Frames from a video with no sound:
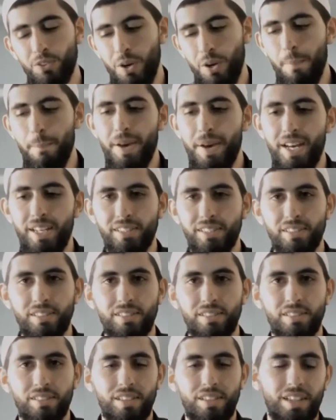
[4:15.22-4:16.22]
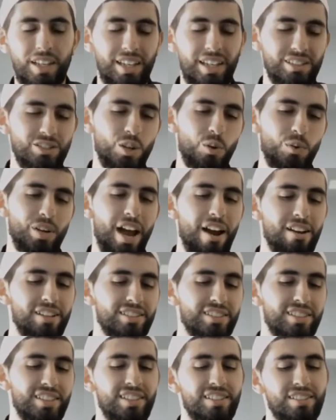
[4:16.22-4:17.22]
are a mess, and there's no
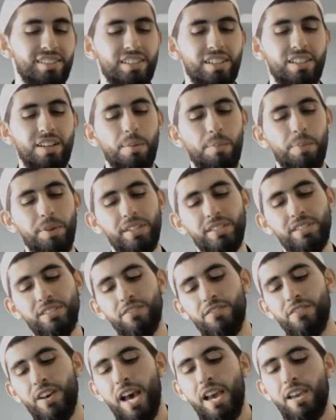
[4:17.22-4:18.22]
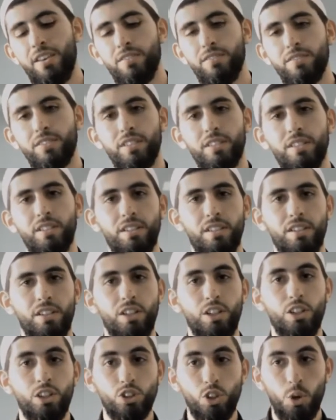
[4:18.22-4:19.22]
guarantees you're gonna be a survivor.
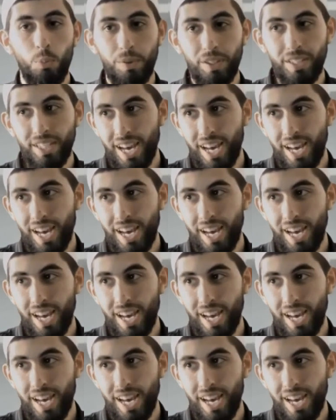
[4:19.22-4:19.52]
So be